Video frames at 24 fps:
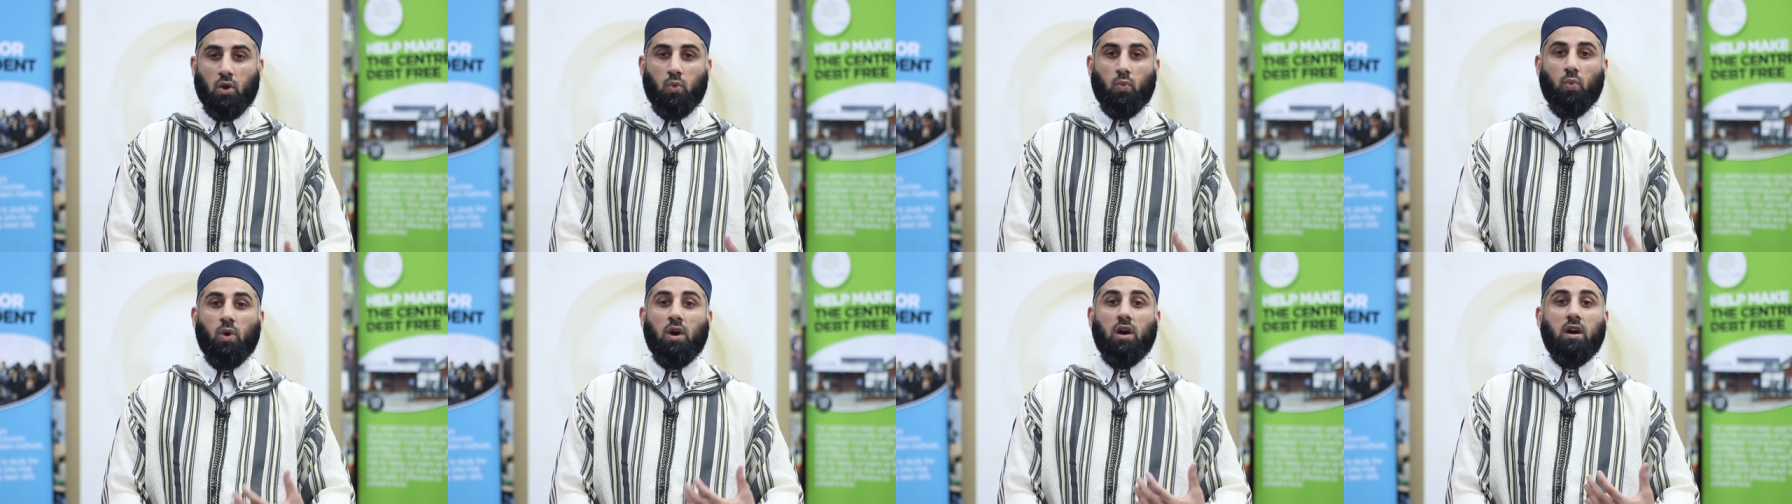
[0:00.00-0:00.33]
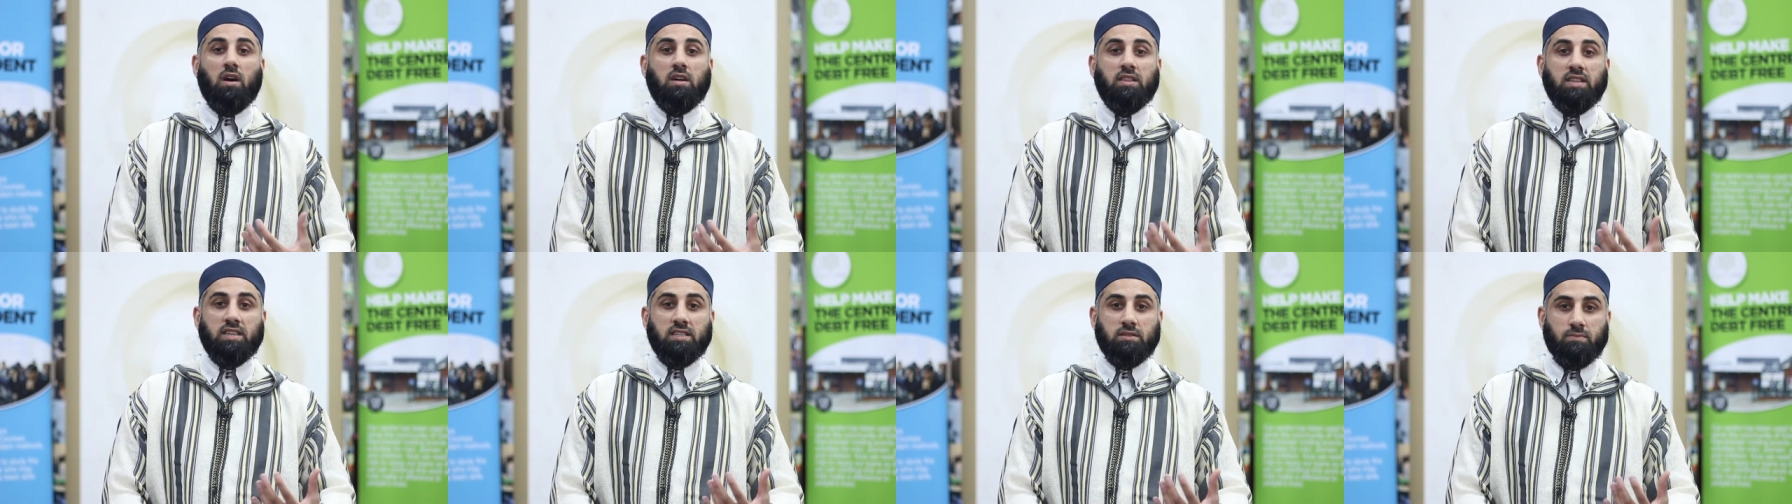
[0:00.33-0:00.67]
What
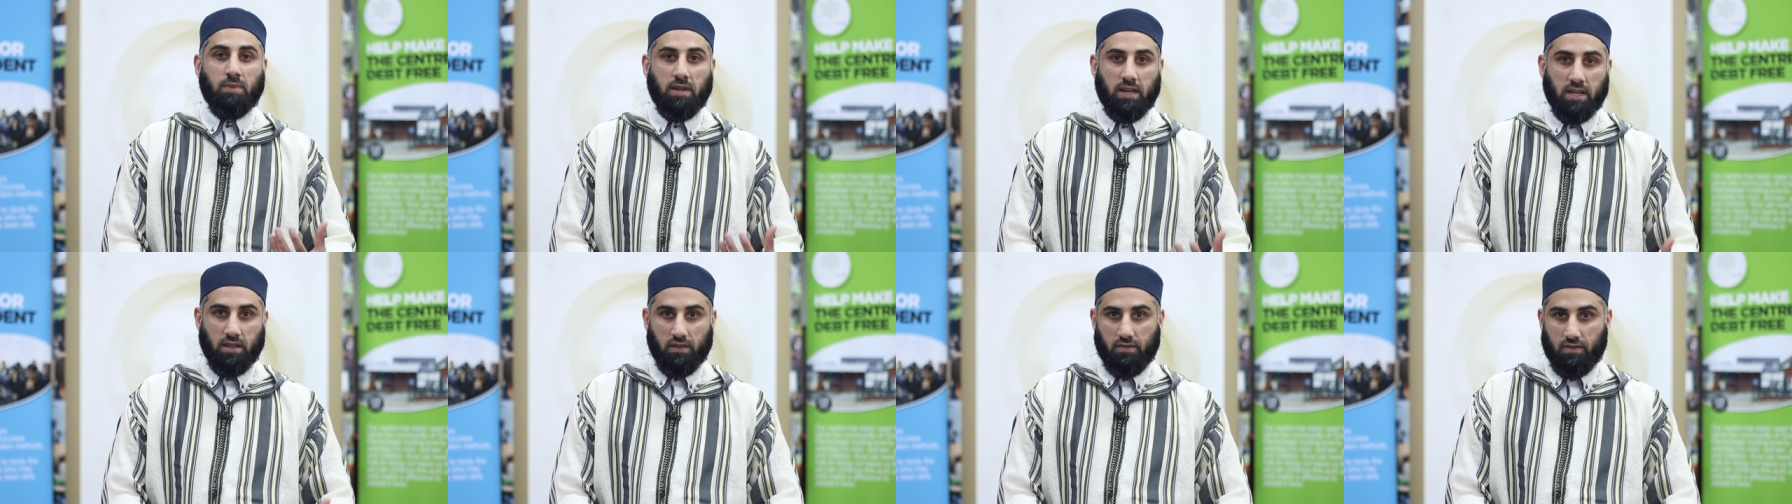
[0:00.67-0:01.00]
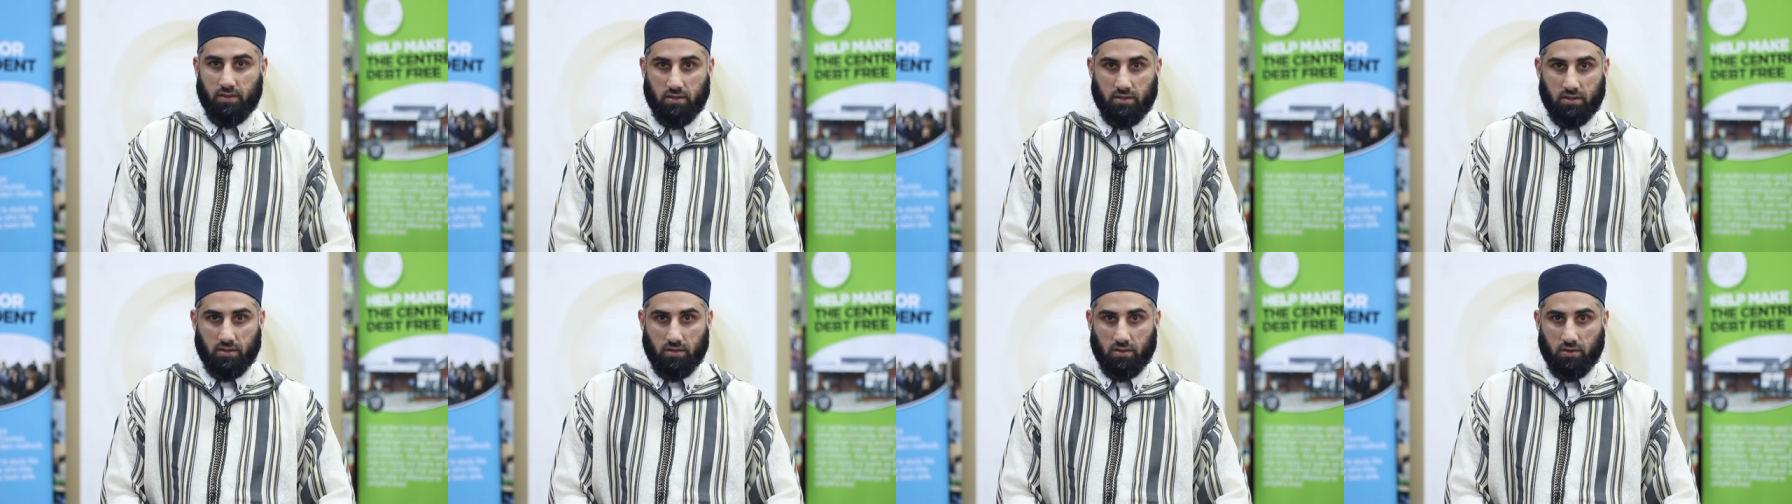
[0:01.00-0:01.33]
are these
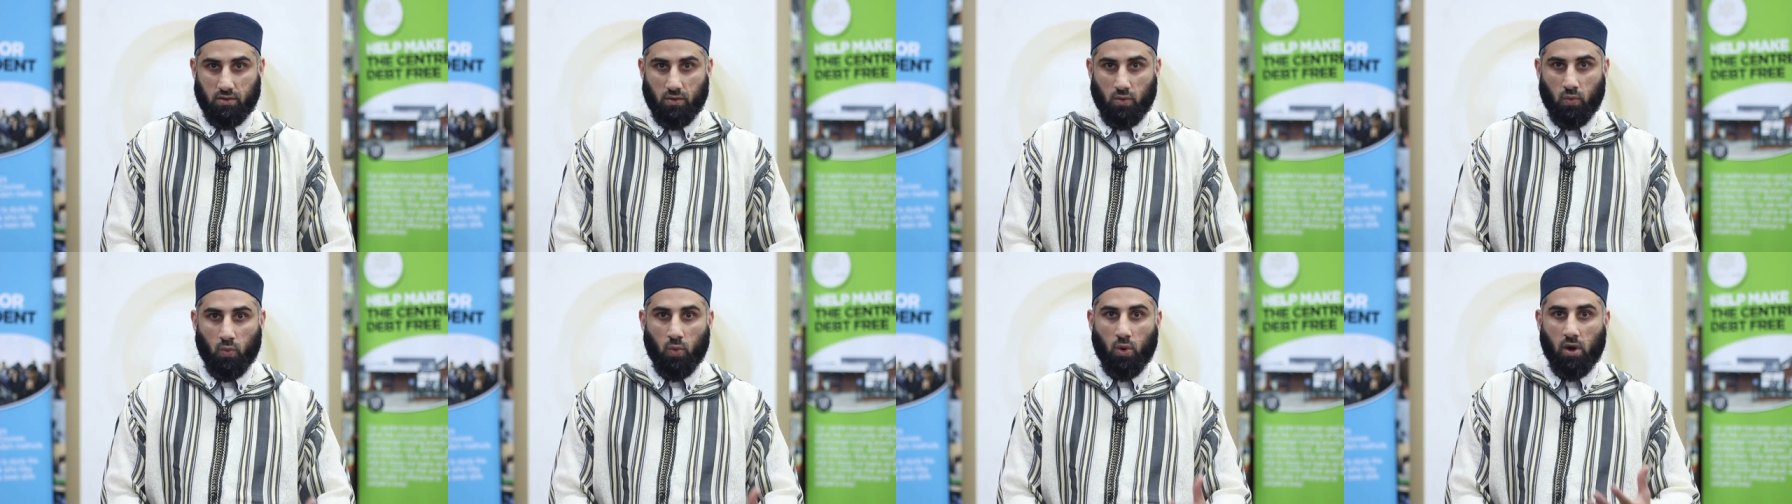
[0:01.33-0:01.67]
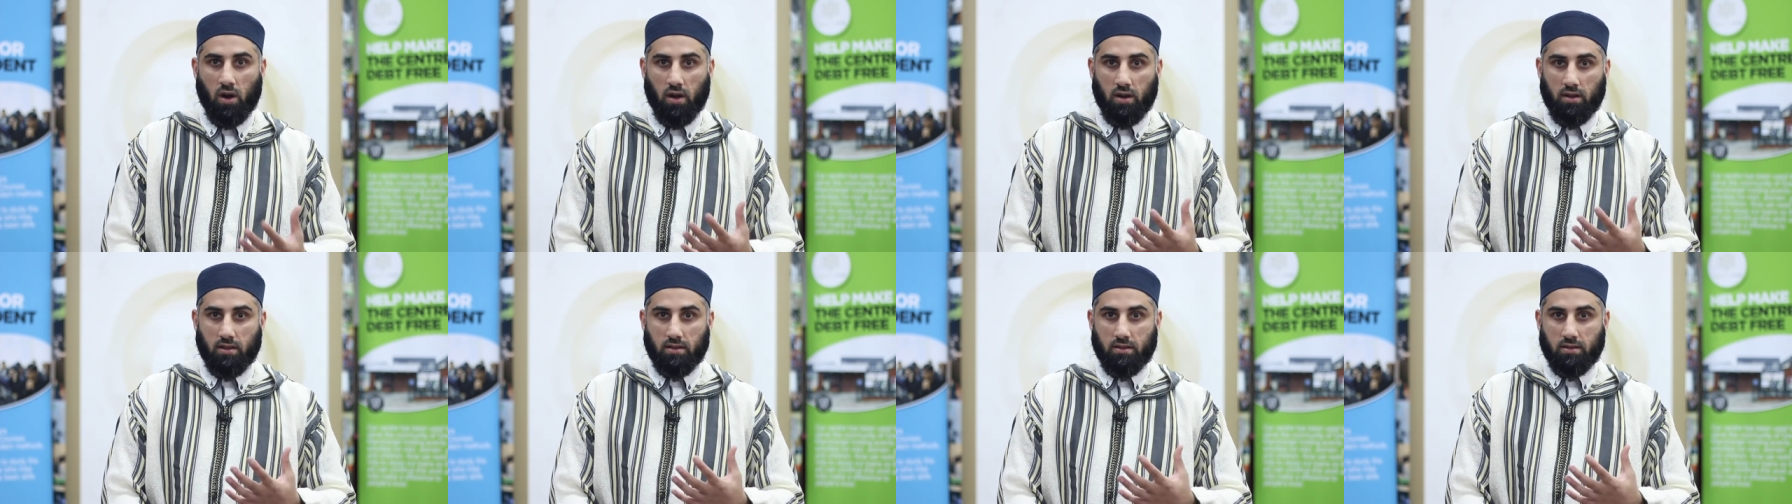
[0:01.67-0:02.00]
beliefs?
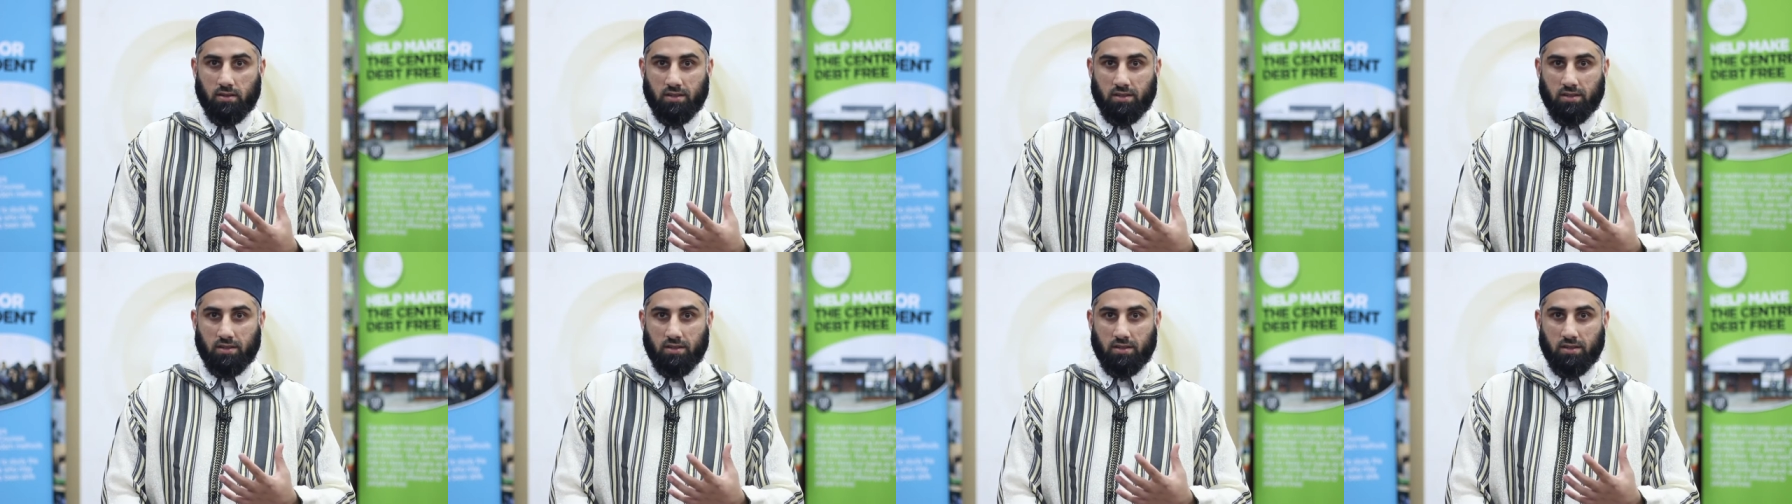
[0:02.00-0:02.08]
What